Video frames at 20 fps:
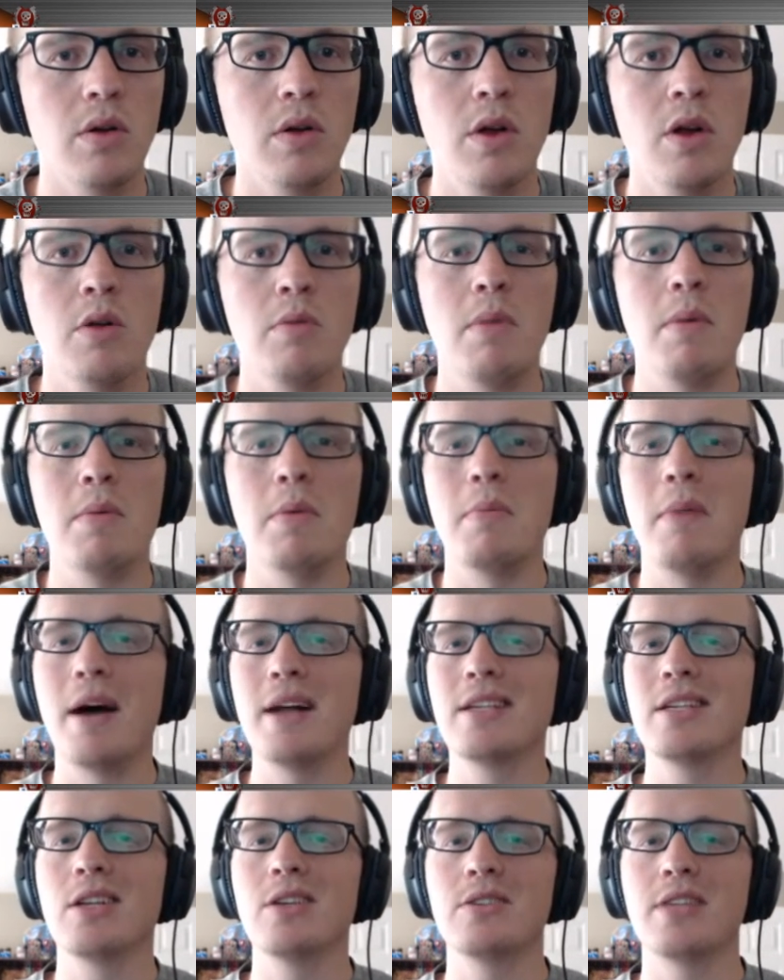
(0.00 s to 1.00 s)
Remember,
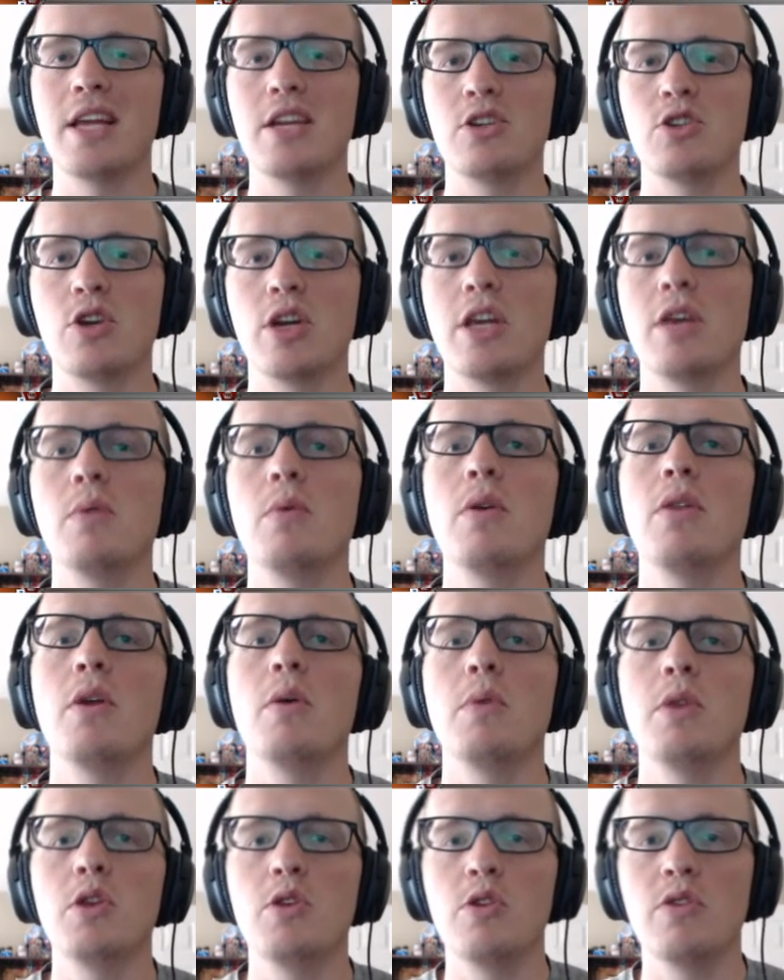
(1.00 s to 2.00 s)
modulo is that tricky one that when
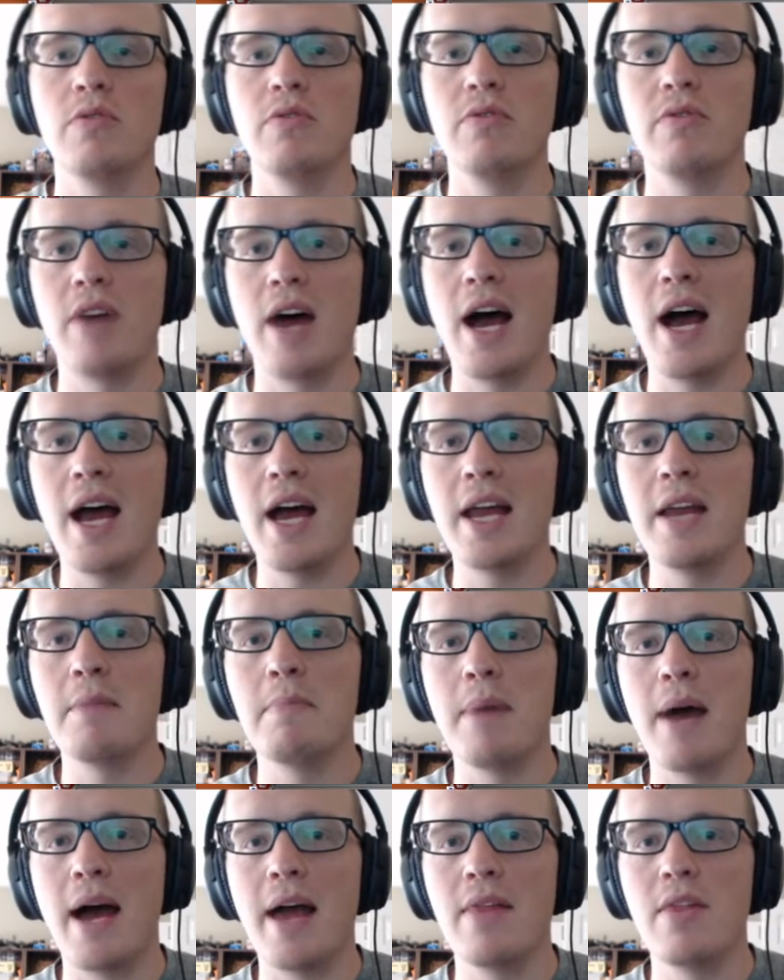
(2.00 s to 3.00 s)
you divide
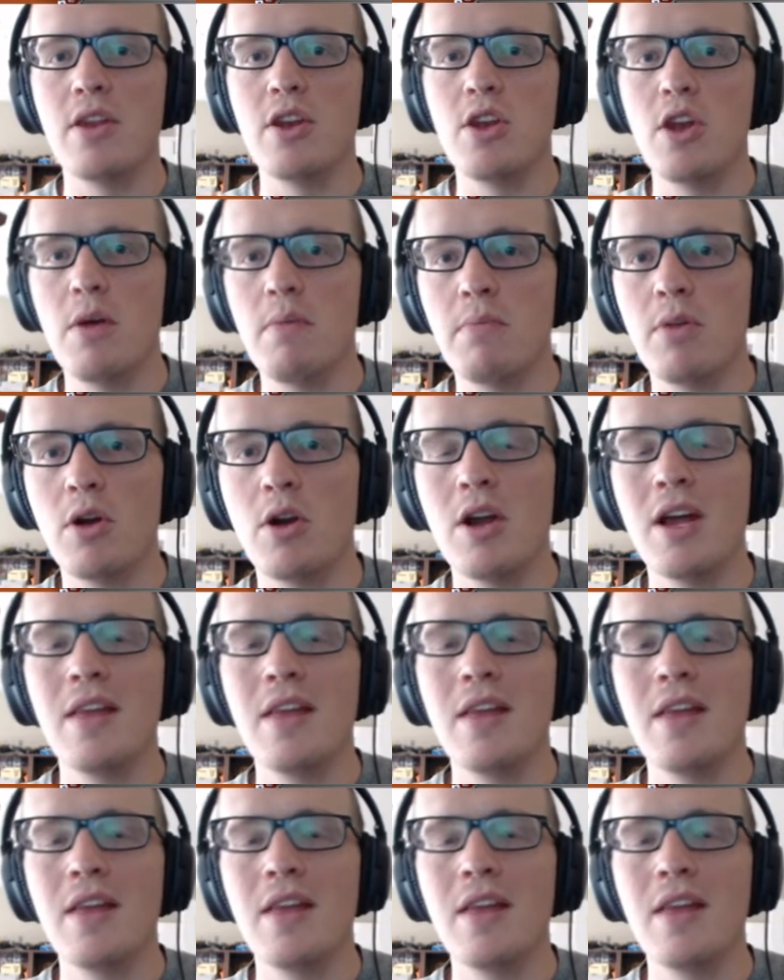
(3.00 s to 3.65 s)
by the number,